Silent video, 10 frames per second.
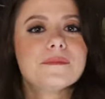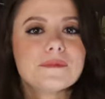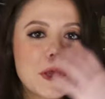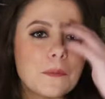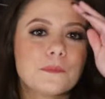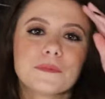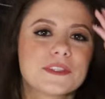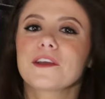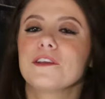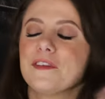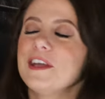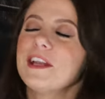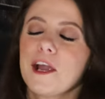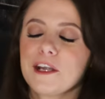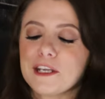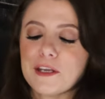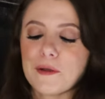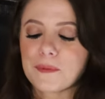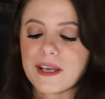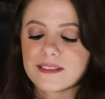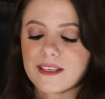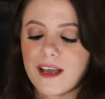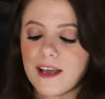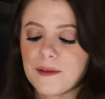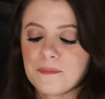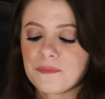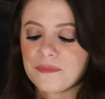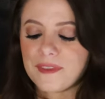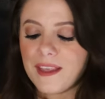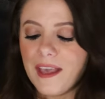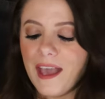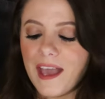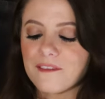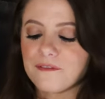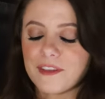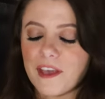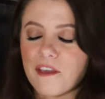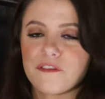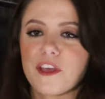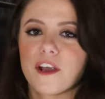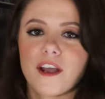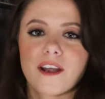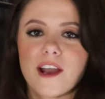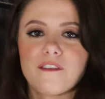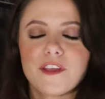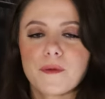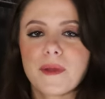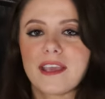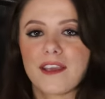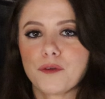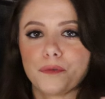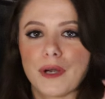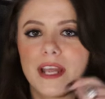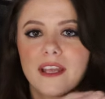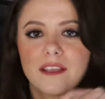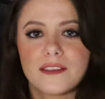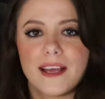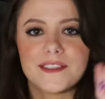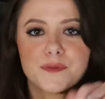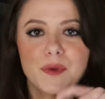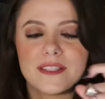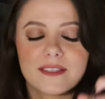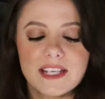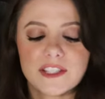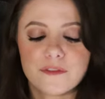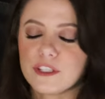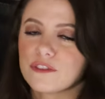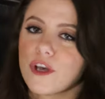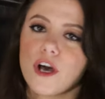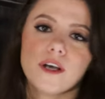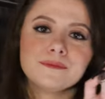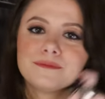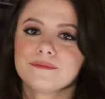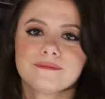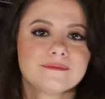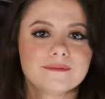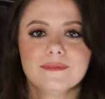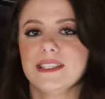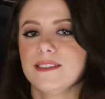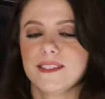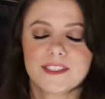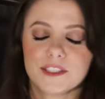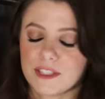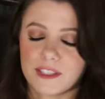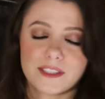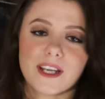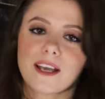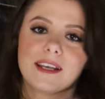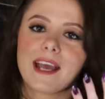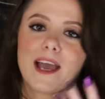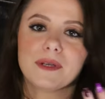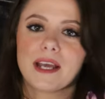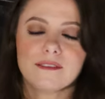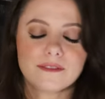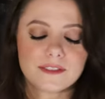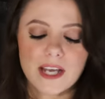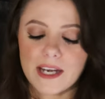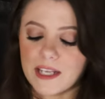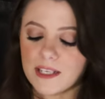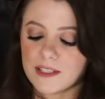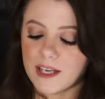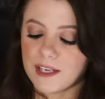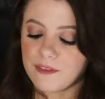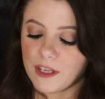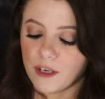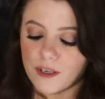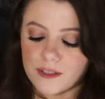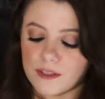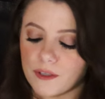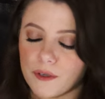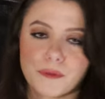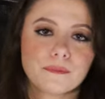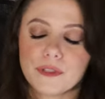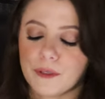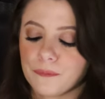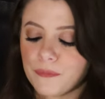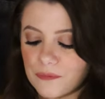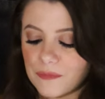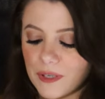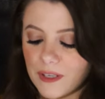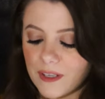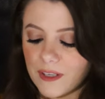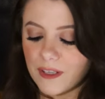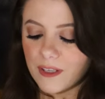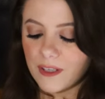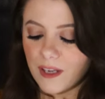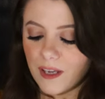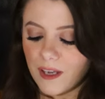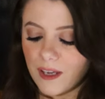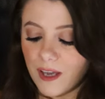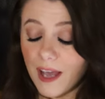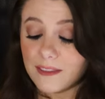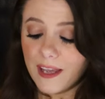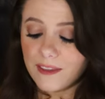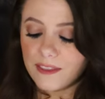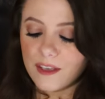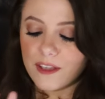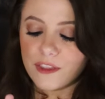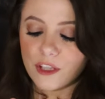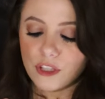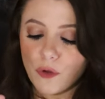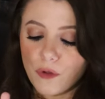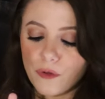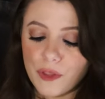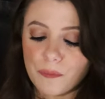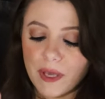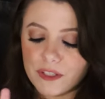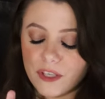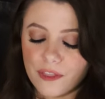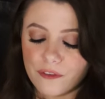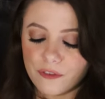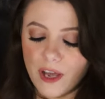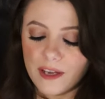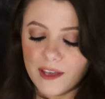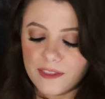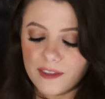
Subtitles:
no, it's not gonna fit. I already know, because if they're making a ring that is one size fits all, it's just not gonna happen. I have tiny fingers, so no. But I like the logo they picked on the front.